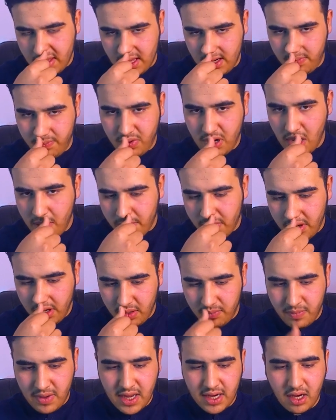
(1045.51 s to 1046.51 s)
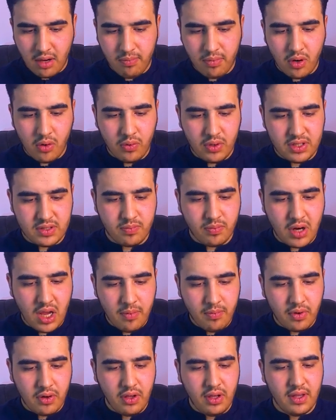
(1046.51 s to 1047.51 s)
that primary and backup route is
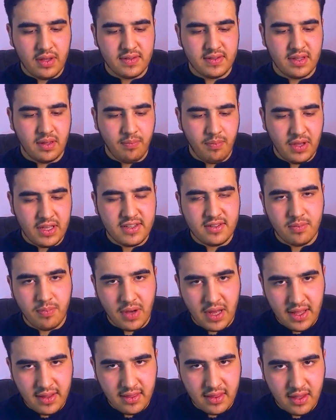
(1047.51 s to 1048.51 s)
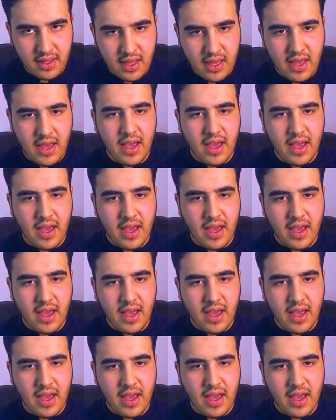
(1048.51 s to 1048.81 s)
primary is the best path,